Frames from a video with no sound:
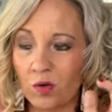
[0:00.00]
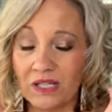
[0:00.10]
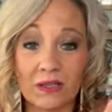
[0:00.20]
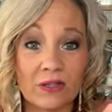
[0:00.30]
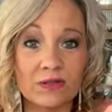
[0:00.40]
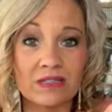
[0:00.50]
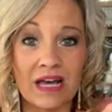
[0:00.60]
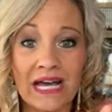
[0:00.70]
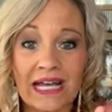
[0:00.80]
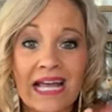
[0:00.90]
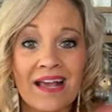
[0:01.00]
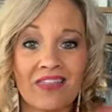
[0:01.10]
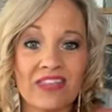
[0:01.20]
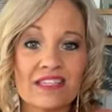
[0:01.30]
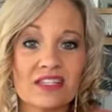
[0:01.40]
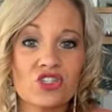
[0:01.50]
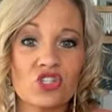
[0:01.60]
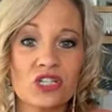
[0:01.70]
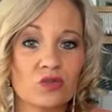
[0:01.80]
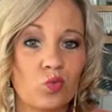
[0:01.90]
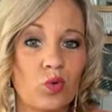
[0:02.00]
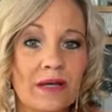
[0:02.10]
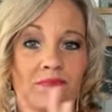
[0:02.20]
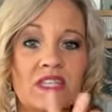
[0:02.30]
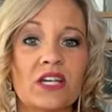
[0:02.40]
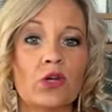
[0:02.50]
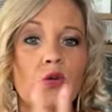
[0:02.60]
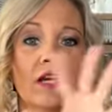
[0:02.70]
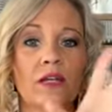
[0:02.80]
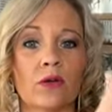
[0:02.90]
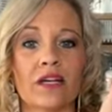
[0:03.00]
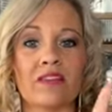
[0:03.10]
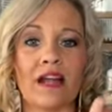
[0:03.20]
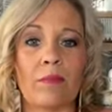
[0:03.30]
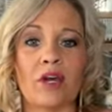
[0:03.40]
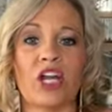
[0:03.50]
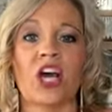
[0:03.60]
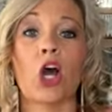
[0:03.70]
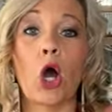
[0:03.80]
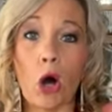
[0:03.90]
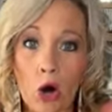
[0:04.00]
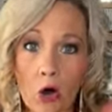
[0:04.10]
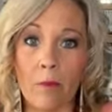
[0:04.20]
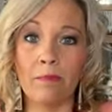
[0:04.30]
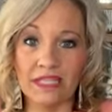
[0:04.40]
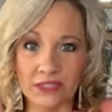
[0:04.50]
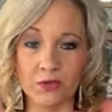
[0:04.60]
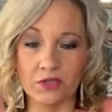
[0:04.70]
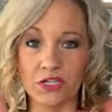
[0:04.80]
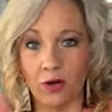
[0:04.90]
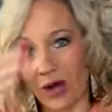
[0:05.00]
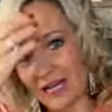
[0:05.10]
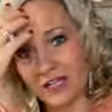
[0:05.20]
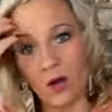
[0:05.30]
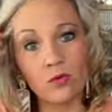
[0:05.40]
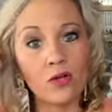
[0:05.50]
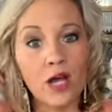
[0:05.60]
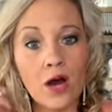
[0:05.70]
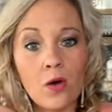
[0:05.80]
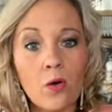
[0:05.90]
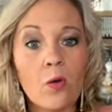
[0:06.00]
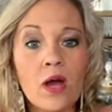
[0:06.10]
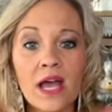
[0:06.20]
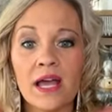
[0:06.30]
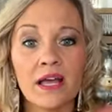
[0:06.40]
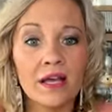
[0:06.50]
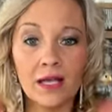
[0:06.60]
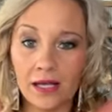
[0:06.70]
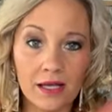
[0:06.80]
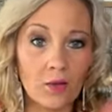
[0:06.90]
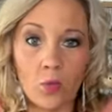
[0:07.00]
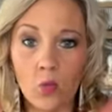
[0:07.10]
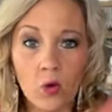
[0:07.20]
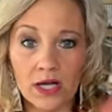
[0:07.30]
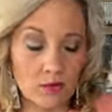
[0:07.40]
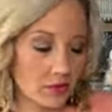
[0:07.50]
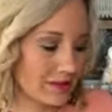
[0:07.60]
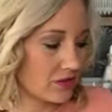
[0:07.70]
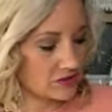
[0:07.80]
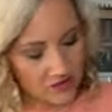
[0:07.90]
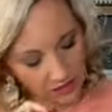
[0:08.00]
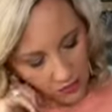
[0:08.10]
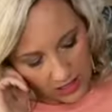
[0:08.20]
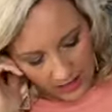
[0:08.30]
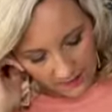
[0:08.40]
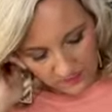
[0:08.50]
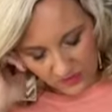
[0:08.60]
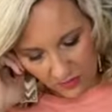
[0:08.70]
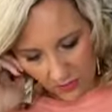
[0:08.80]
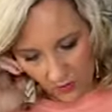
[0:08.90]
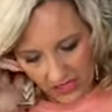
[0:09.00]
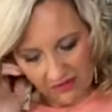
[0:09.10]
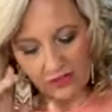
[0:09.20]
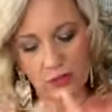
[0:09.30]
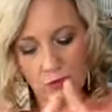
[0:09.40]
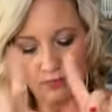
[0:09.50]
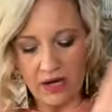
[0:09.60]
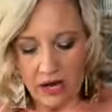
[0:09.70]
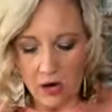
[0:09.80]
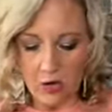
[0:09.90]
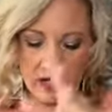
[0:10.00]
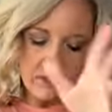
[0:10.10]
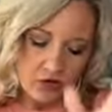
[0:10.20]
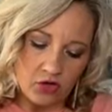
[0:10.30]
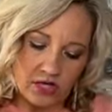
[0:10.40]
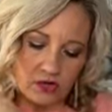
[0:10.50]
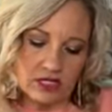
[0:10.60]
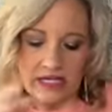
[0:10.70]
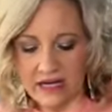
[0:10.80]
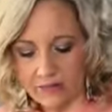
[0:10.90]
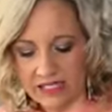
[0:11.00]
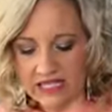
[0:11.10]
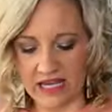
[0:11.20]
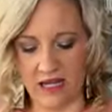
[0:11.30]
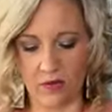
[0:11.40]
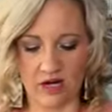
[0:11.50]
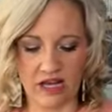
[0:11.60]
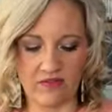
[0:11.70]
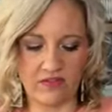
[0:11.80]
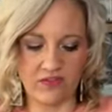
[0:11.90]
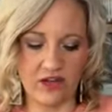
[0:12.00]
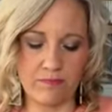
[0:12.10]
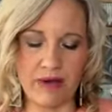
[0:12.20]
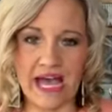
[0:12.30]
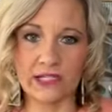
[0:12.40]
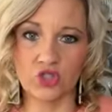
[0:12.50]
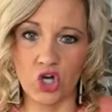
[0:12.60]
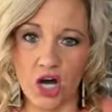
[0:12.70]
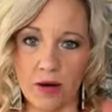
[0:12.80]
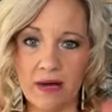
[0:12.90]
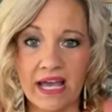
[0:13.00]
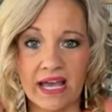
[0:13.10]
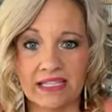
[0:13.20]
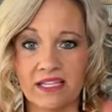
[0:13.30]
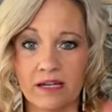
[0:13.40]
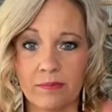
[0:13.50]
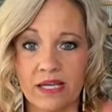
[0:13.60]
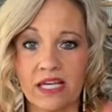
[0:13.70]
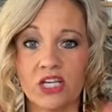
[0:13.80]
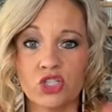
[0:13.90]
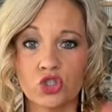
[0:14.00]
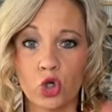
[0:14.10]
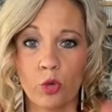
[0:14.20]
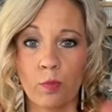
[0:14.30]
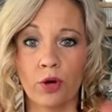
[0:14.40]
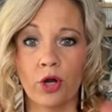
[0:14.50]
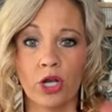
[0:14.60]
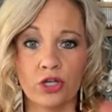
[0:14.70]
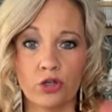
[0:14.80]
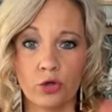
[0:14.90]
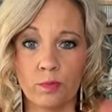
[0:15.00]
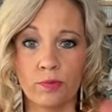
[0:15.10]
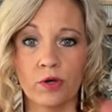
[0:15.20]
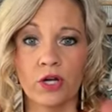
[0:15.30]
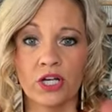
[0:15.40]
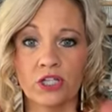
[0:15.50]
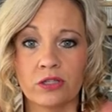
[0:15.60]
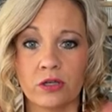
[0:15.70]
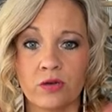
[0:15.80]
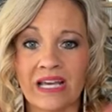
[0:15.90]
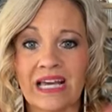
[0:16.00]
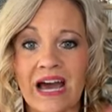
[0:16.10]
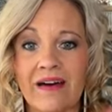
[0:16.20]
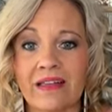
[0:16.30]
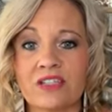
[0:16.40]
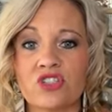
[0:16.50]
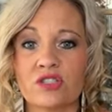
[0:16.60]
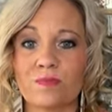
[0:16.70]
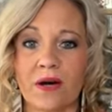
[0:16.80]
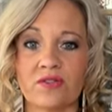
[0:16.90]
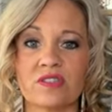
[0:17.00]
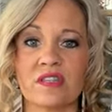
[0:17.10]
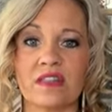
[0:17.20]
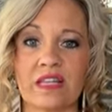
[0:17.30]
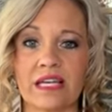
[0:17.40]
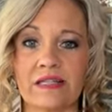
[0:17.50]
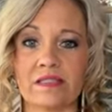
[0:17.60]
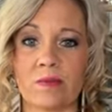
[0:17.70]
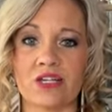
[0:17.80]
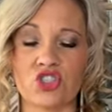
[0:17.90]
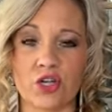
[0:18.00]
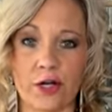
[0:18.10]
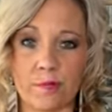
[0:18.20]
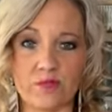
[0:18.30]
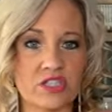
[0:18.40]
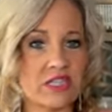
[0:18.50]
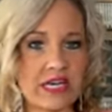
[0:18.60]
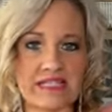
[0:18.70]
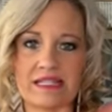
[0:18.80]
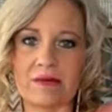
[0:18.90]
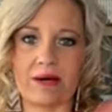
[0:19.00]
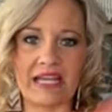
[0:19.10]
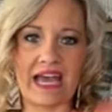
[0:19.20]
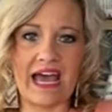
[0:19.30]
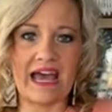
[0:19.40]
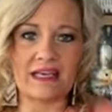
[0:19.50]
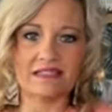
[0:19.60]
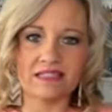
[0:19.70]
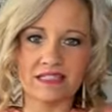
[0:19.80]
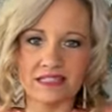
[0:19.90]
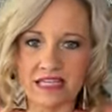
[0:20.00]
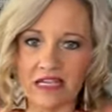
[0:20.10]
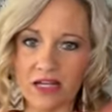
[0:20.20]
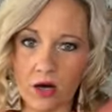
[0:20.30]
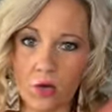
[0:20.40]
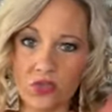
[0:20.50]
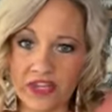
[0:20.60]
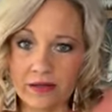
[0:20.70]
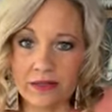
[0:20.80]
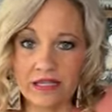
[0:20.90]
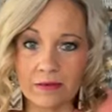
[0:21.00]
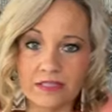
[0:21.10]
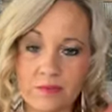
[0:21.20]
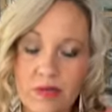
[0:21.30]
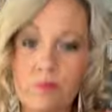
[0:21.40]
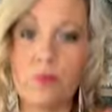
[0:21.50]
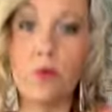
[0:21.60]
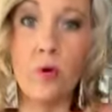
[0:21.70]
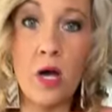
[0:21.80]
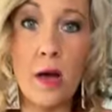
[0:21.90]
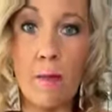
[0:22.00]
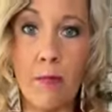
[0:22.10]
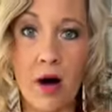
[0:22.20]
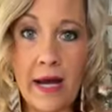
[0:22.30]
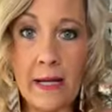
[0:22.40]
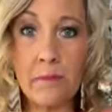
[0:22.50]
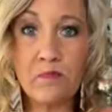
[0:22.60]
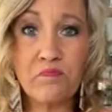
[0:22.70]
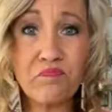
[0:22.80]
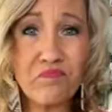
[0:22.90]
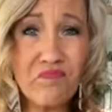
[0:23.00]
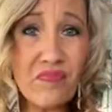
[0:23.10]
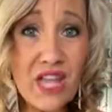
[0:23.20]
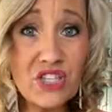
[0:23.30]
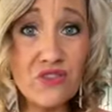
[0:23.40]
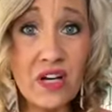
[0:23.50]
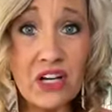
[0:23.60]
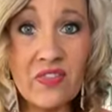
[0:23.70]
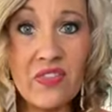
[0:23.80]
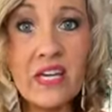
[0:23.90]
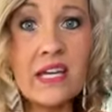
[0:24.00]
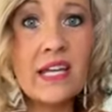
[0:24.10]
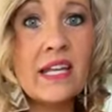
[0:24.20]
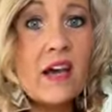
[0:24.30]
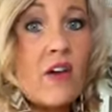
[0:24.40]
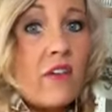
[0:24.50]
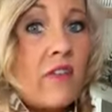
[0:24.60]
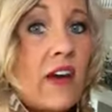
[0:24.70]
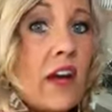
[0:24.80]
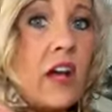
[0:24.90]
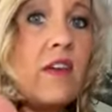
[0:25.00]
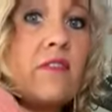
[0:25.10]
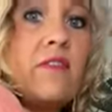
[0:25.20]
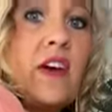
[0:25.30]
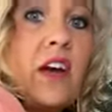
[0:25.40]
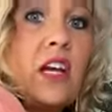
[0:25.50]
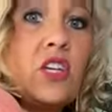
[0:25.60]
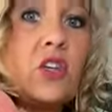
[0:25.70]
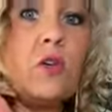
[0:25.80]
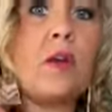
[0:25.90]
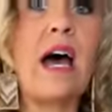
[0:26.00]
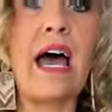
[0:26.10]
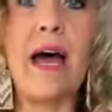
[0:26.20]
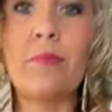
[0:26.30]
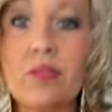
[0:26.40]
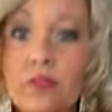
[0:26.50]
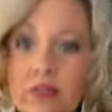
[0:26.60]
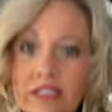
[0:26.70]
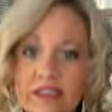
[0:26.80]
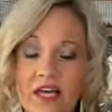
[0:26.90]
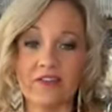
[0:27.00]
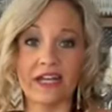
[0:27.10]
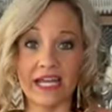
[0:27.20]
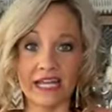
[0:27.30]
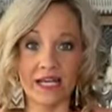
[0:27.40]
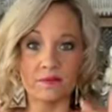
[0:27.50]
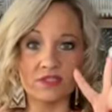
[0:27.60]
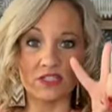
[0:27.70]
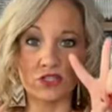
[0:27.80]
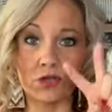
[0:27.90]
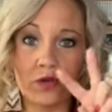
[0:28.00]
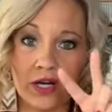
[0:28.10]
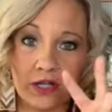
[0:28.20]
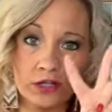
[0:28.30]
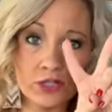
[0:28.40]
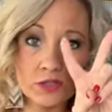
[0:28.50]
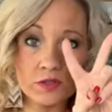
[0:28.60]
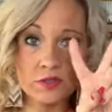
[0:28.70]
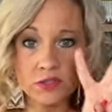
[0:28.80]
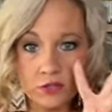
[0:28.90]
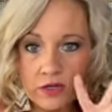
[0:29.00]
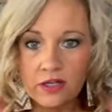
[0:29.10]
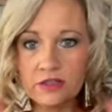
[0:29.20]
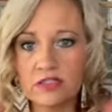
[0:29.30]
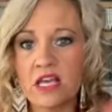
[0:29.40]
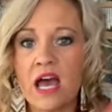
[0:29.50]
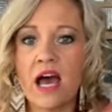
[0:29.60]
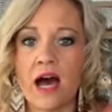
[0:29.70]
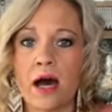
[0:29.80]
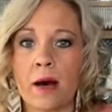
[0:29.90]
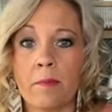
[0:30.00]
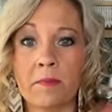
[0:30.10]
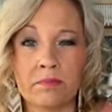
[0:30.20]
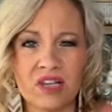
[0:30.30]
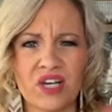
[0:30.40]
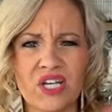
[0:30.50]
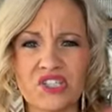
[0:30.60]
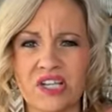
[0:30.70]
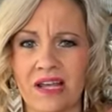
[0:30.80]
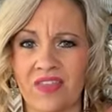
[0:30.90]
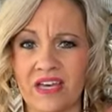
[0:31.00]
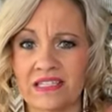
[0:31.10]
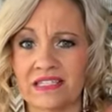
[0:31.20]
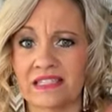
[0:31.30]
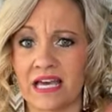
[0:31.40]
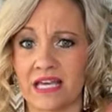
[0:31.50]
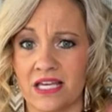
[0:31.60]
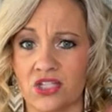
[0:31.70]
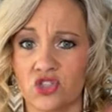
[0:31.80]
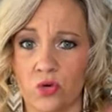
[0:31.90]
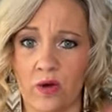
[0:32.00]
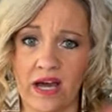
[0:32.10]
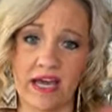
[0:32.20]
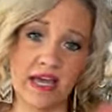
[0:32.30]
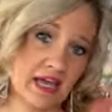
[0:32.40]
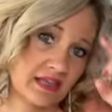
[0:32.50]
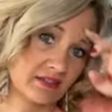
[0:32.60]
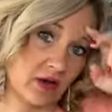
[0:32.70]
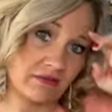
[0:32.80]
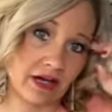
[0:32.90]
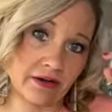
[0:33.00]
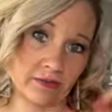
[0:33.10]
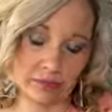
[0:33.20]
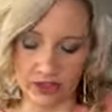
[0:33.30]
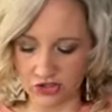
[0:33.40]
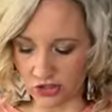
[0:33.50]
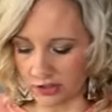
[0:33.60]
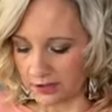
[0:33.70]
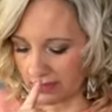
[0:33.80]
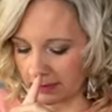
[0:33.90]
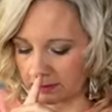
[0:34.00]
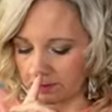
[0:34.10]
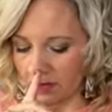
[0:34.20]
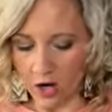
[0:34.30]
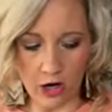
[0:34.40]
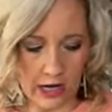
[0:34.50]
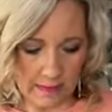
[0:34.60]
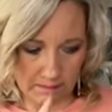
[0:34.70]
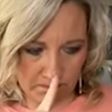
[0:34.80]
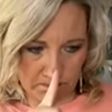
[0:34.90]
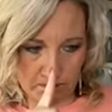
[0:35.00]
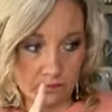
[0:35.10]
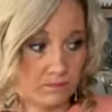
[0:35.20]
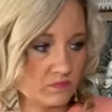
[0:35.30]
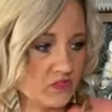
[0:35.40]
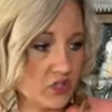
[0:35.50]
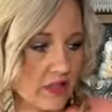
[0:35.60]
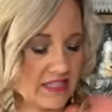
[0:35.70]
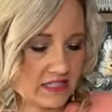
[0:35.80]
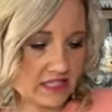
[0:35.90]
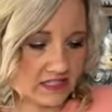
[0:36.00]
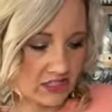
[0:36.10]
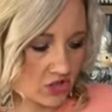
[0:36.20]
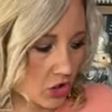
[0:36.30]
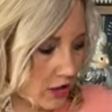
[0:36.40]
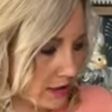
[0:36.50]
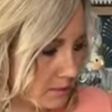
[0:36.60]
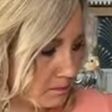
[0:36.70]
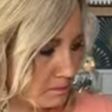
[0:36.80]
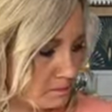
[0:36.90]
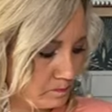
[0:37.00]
and what it looks like. This is just whimsy greenery that I'm going to call mistletoe. I don't know what it really looks like, okay? But we're going to have a little bow. We're going to have greenery coming down. We're going to have a fun backdrop. It's going to be super duper cute. And Kylie just posted the link to my shirt, just in case anybody asks, because I know that some people might. It's very thin, very, very cute. I absolutely love it. And it comes in two colors, blush and I think sage, okay? So I've got on blush, clearly. All right, so let's get started.